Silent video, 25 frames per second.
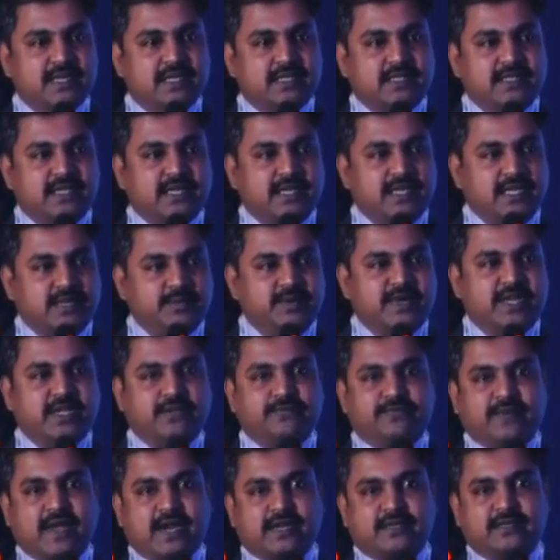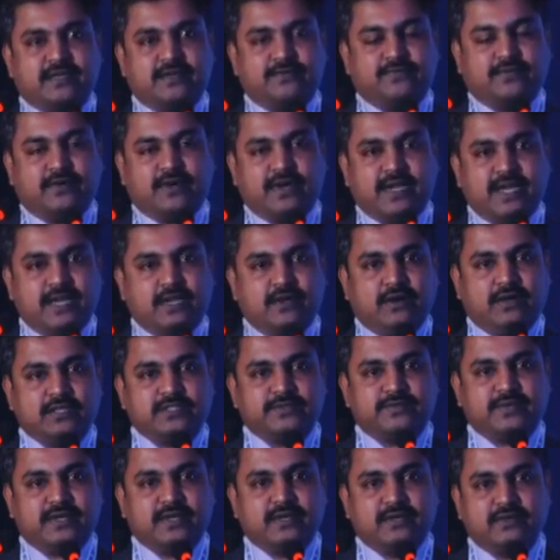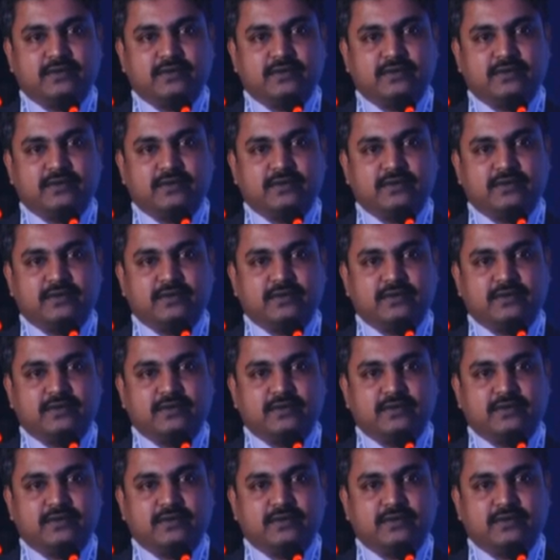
the inhibiting factor for any hospital